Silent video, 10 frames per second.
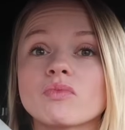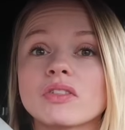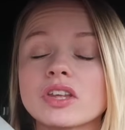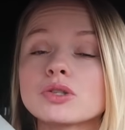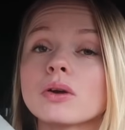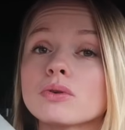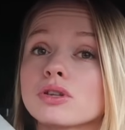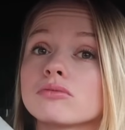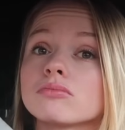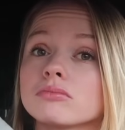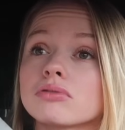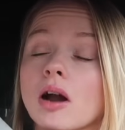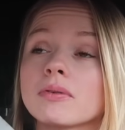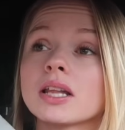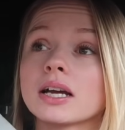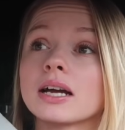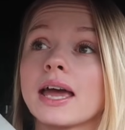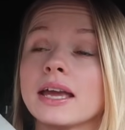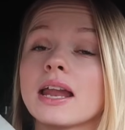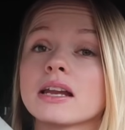this week was probably like an
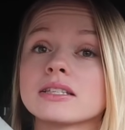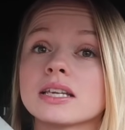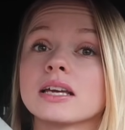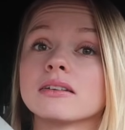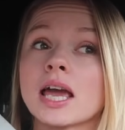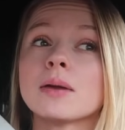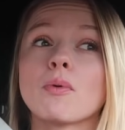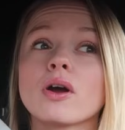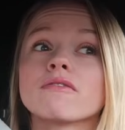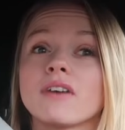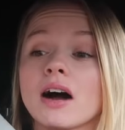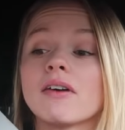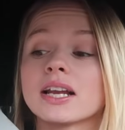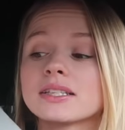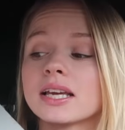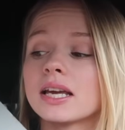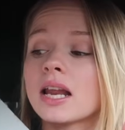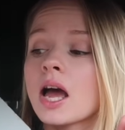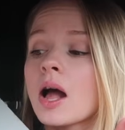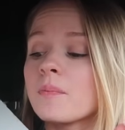8 out of 10, 8.5 out of 10.
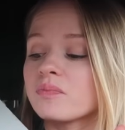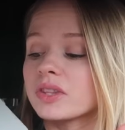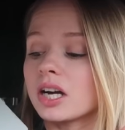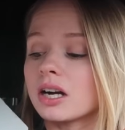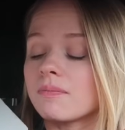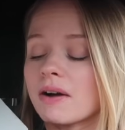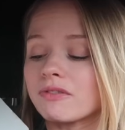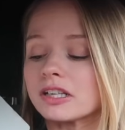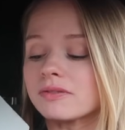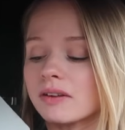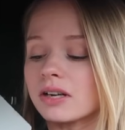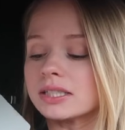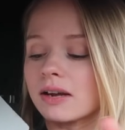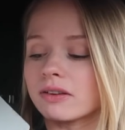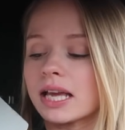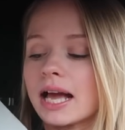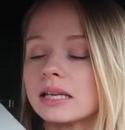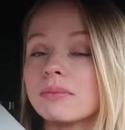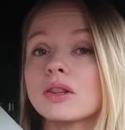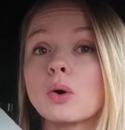My first favorite definitely had
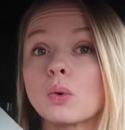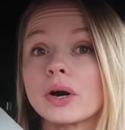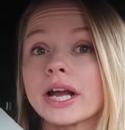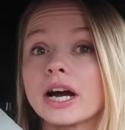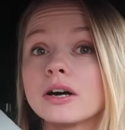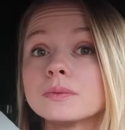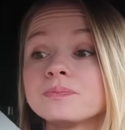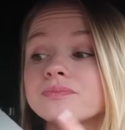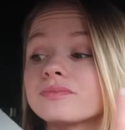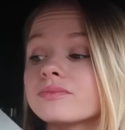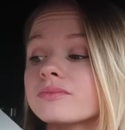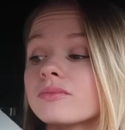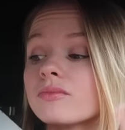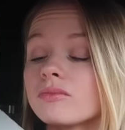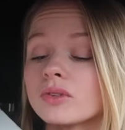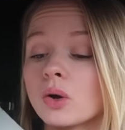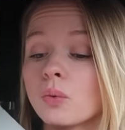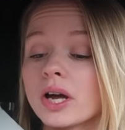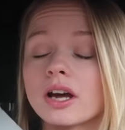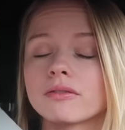to be the Oreo
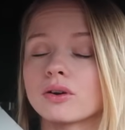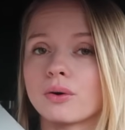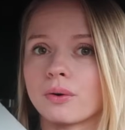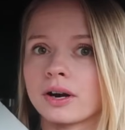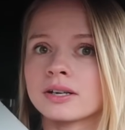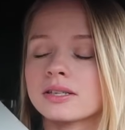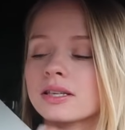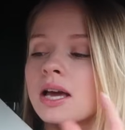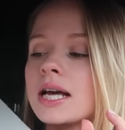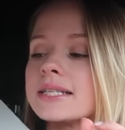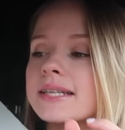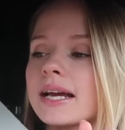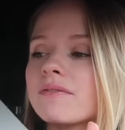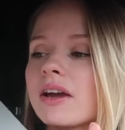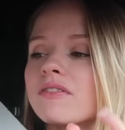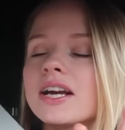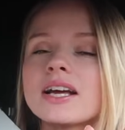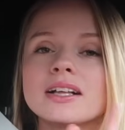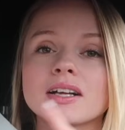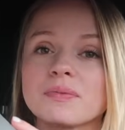one, of course. Second favorite,
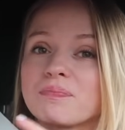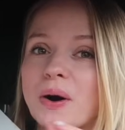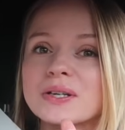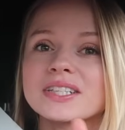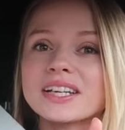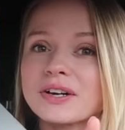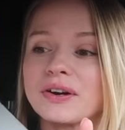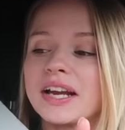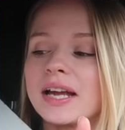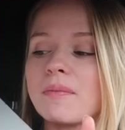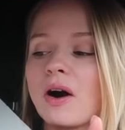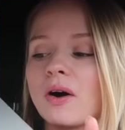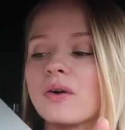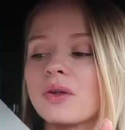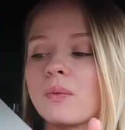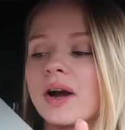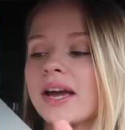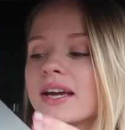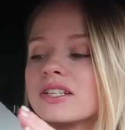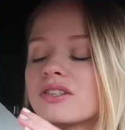Boston cream all the
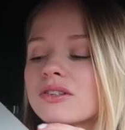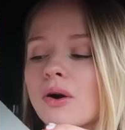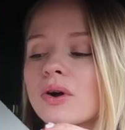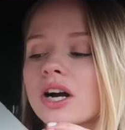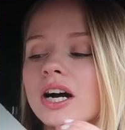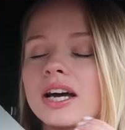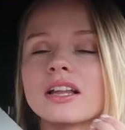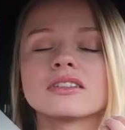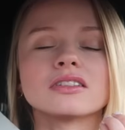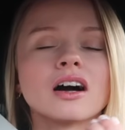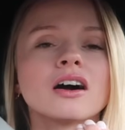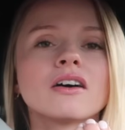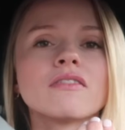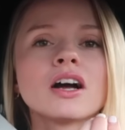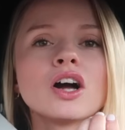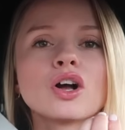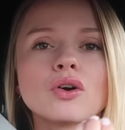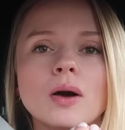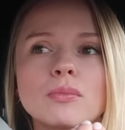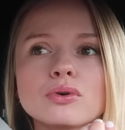way. So good. Love
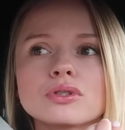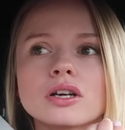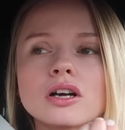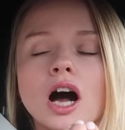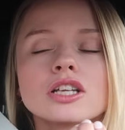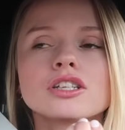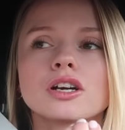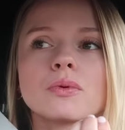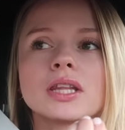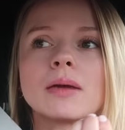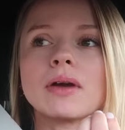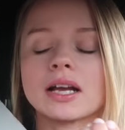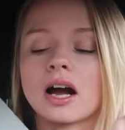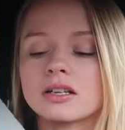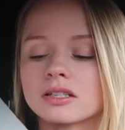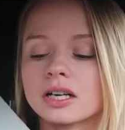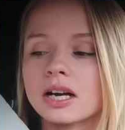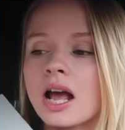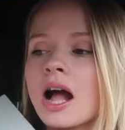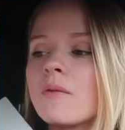Crumbl's custard when they make
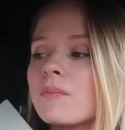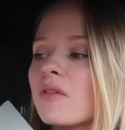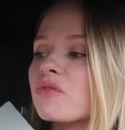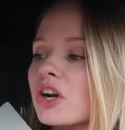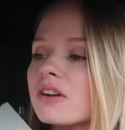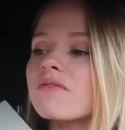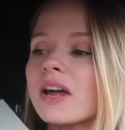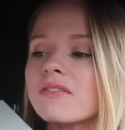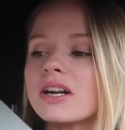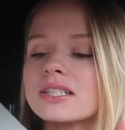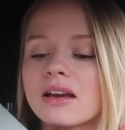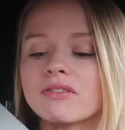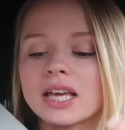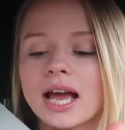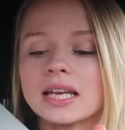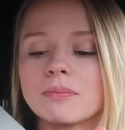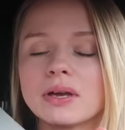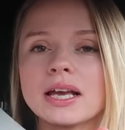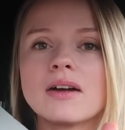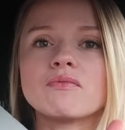custard. My third favorite definitely had to
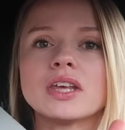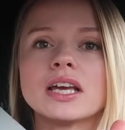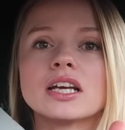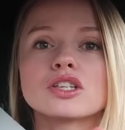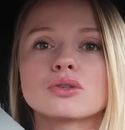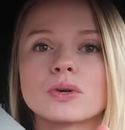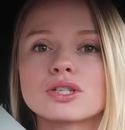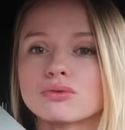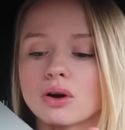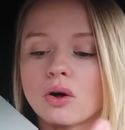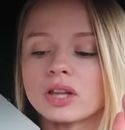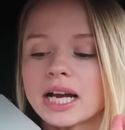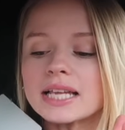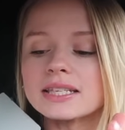be the Swiss roll. Like I